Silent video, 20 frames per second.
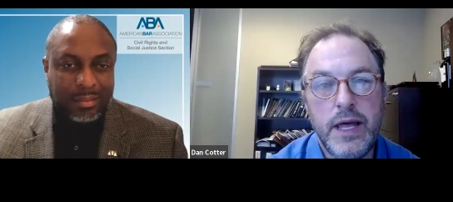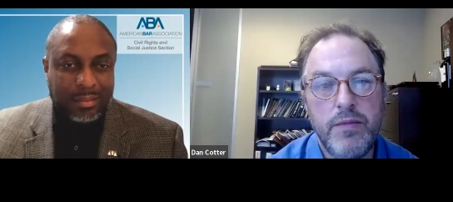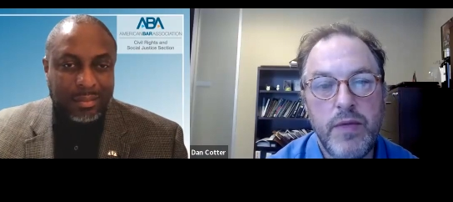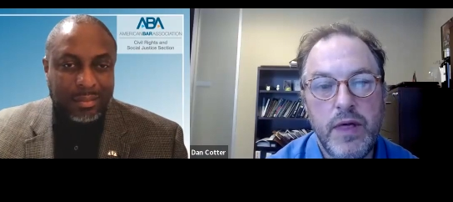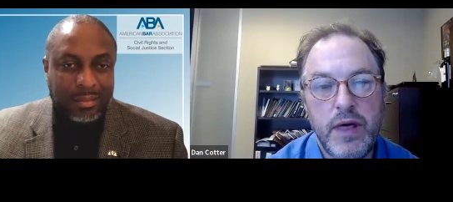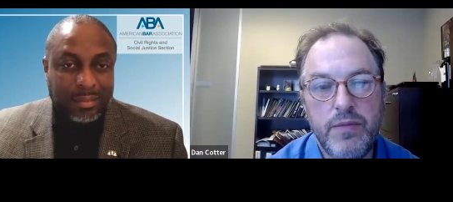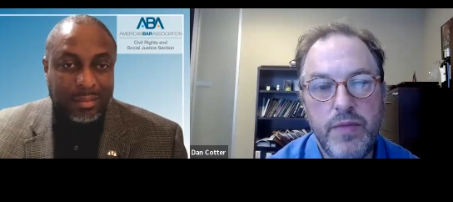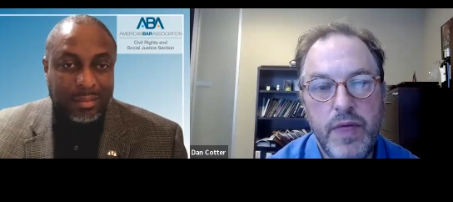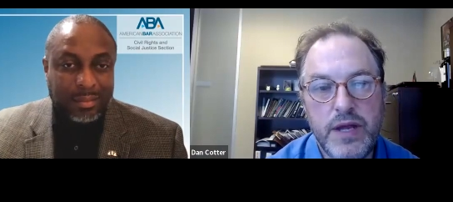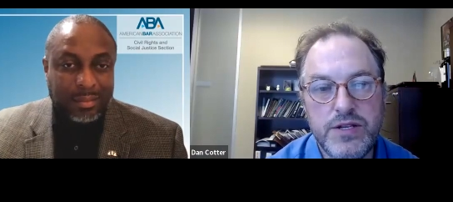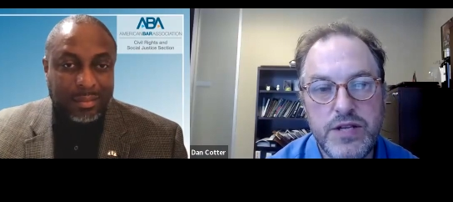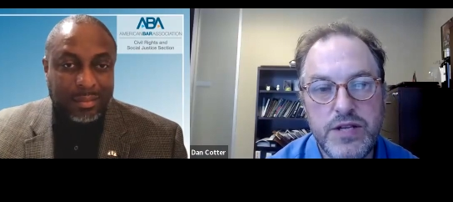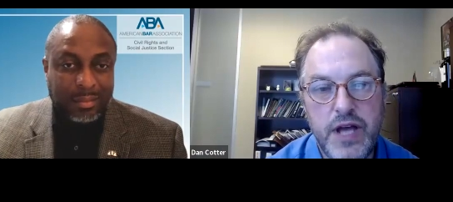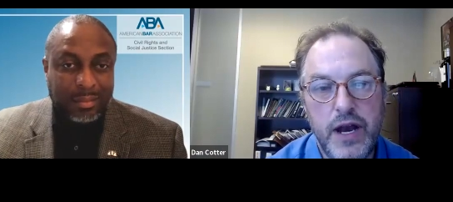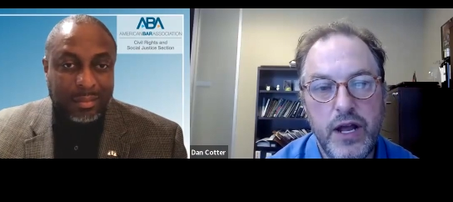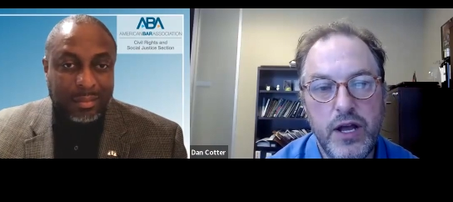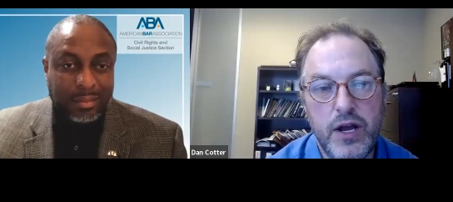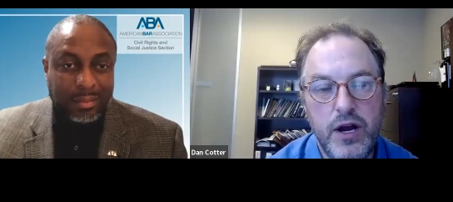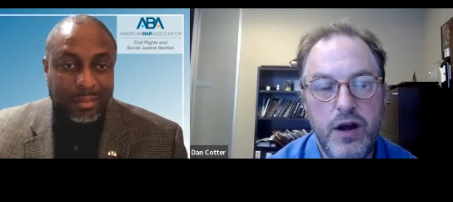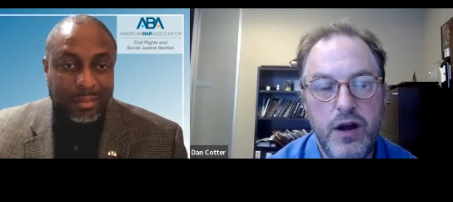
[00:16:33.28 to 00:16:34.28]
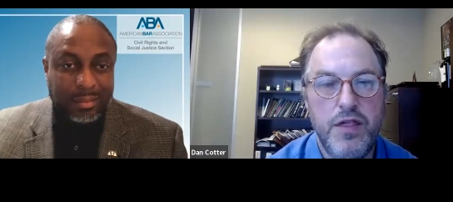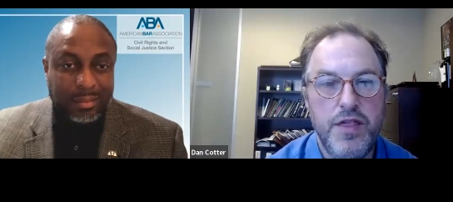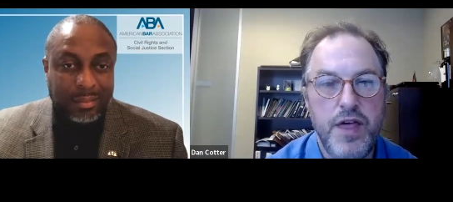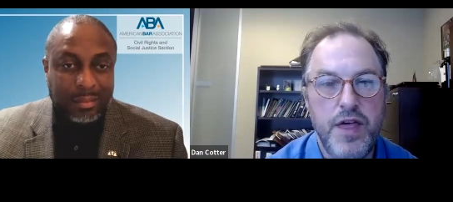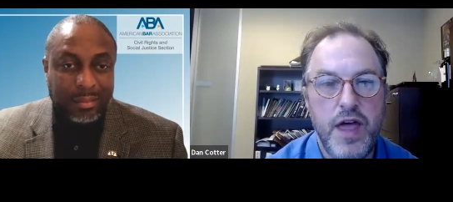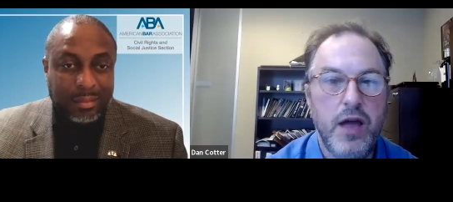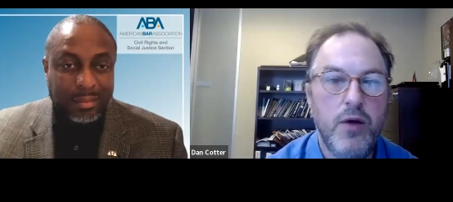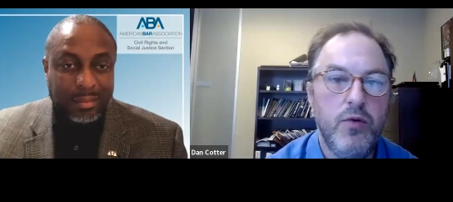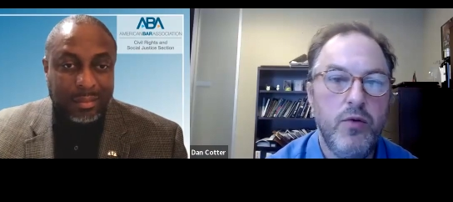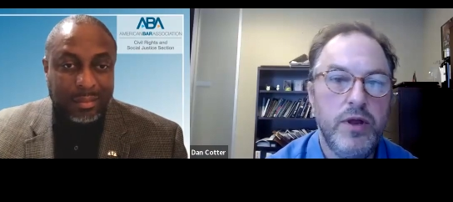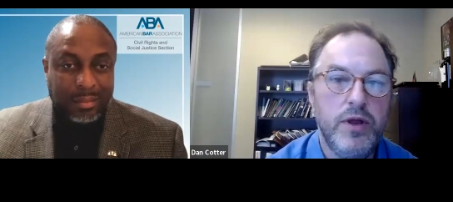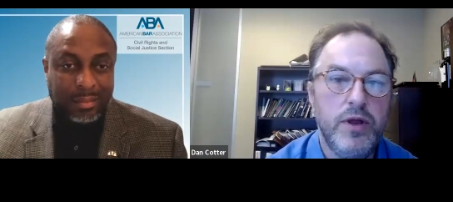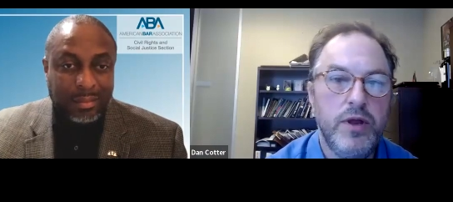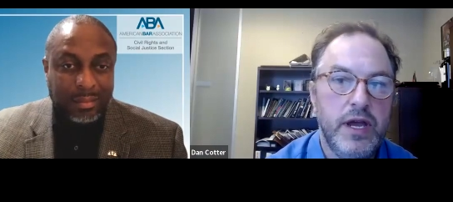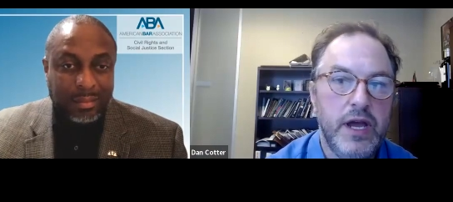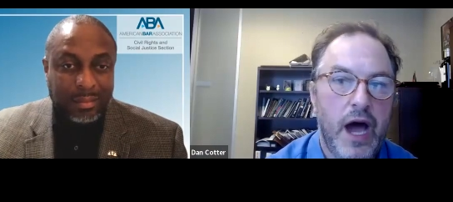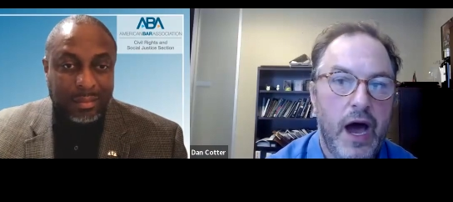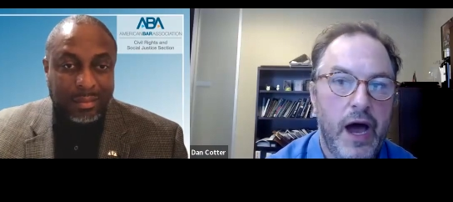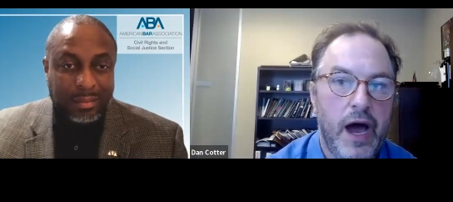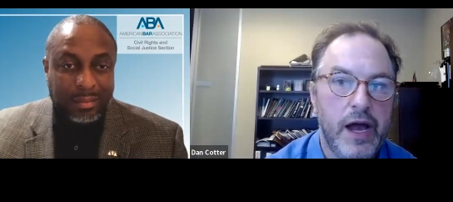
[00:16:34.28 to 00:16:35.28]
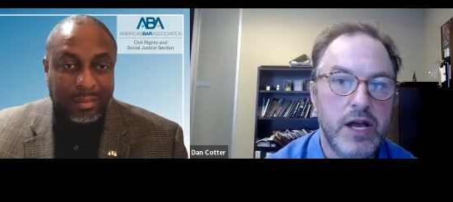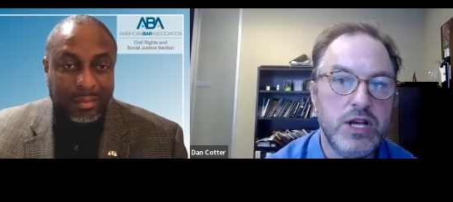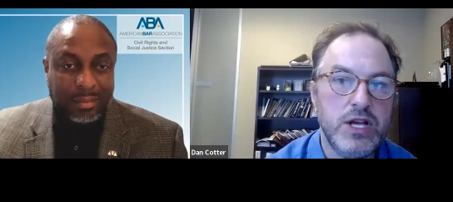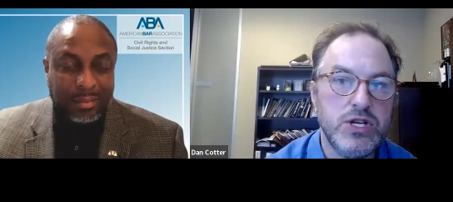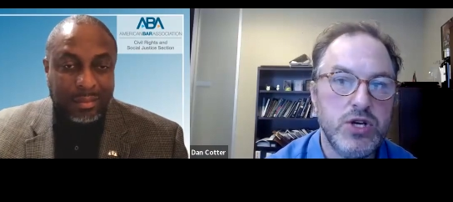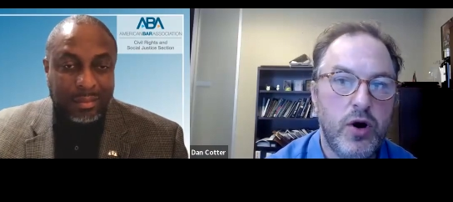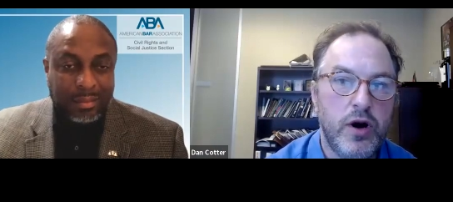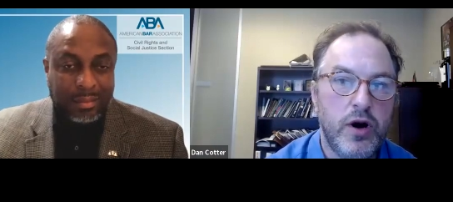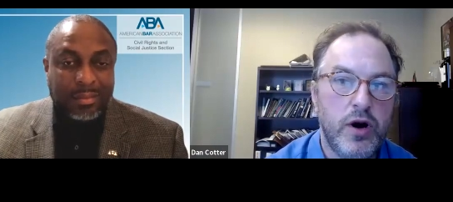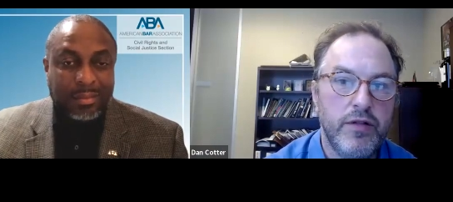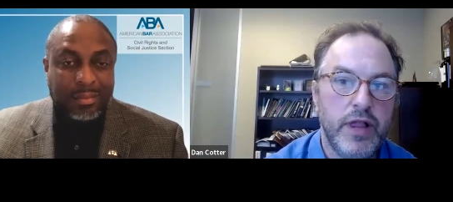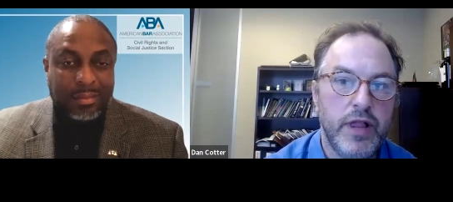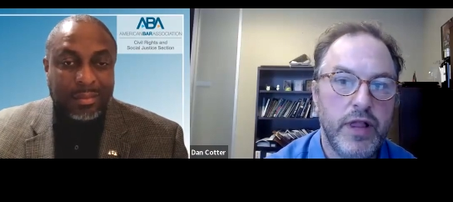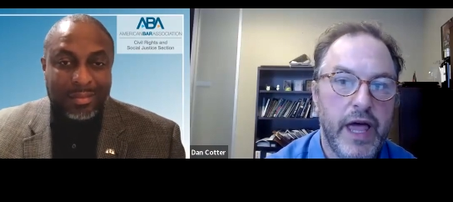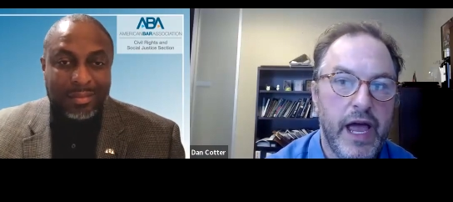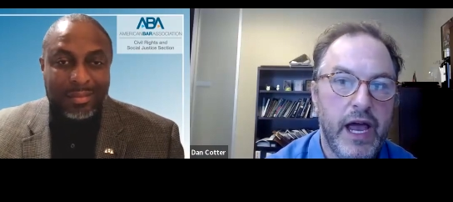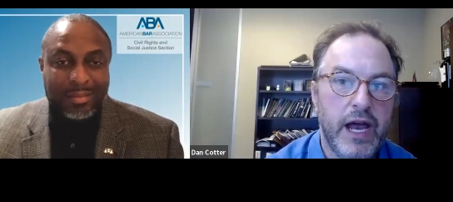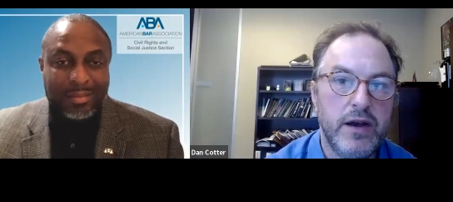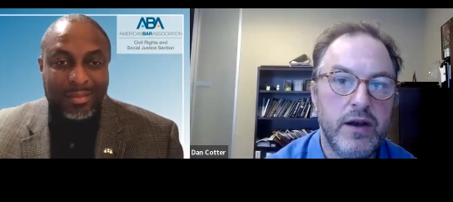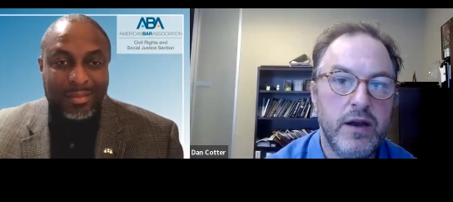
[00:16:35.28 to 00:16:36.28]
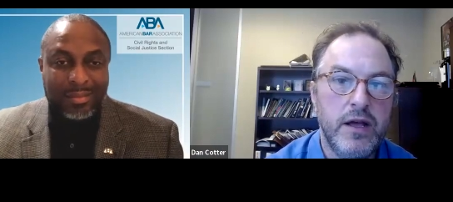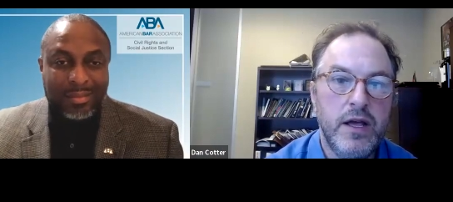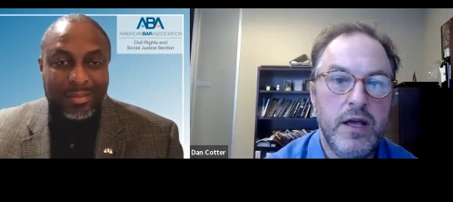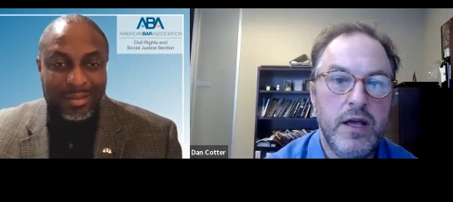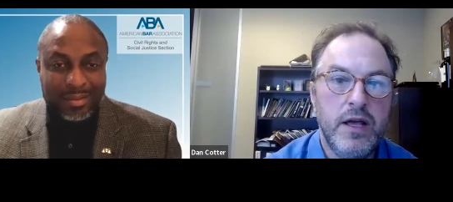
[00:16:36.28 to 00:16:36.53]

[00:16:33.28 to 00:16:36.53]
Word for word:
Speaker 1: that that that's not a good thing when the highest court of the land